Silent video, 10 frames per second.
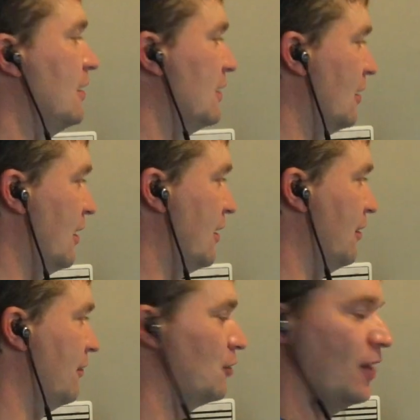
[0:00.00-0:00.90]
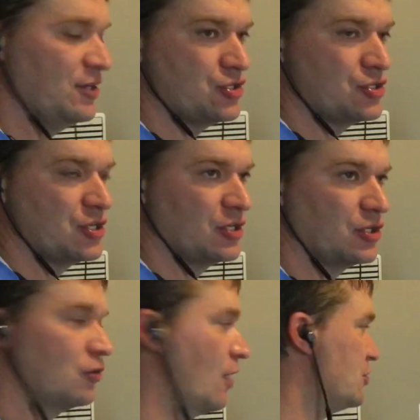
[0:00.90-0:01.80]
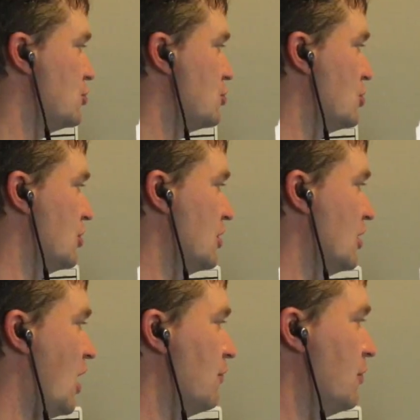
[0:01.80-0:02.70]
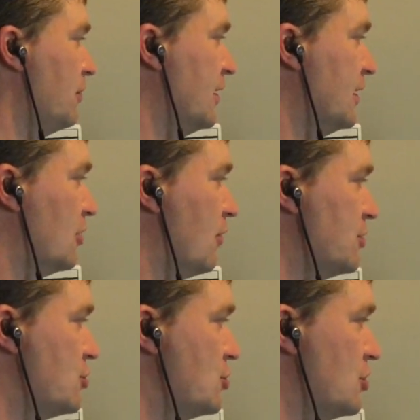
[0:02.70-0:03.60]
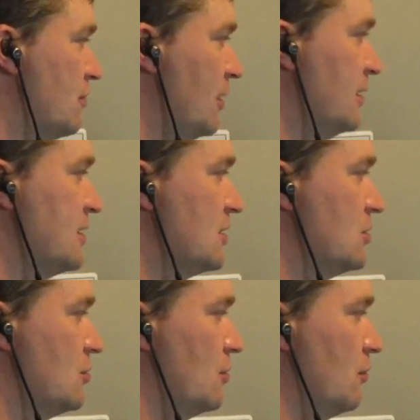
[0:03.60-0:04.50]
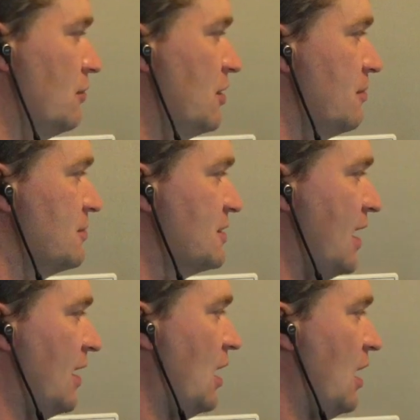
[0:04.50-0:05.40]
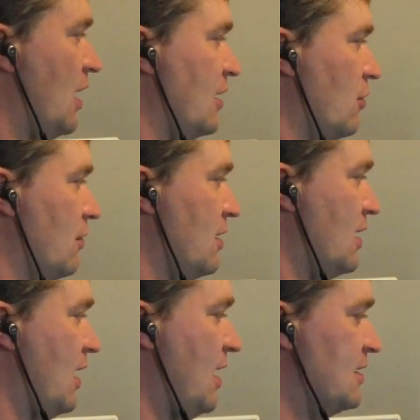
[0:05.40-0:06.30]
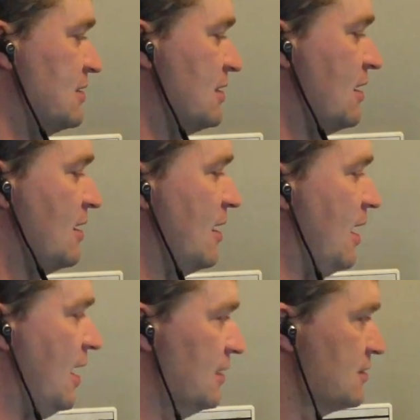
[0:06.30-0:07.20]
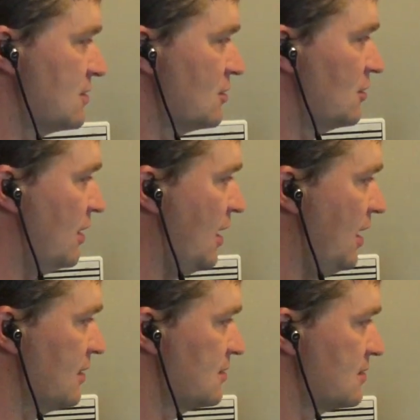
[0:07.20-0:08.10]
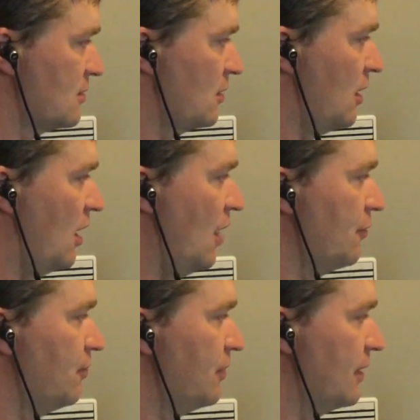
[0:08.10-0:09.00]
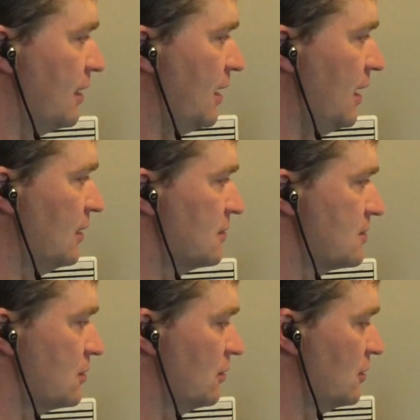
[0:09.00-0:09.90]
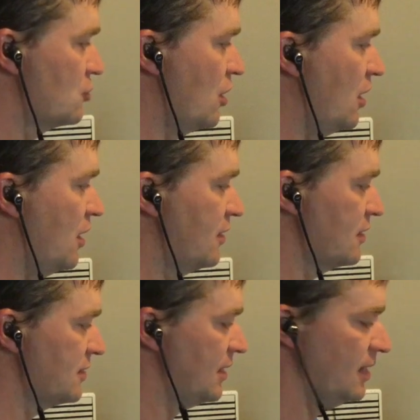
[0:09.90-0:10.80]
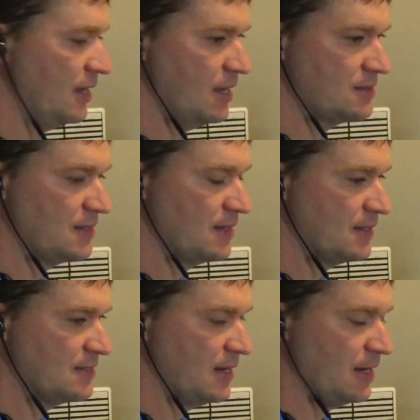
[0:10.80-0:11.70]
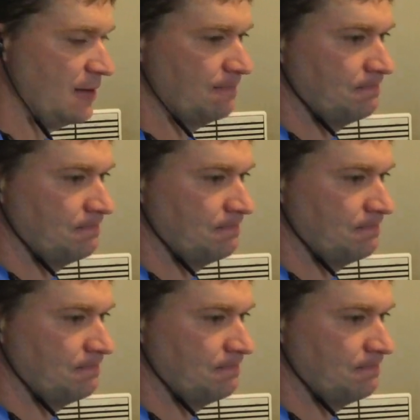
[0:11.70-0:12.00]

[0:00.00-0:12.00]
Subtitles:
Here I go. Question, question. I will play a question, but listen to the rhythms that I create. Answer, answer. I will play an answer and try not to hesitate.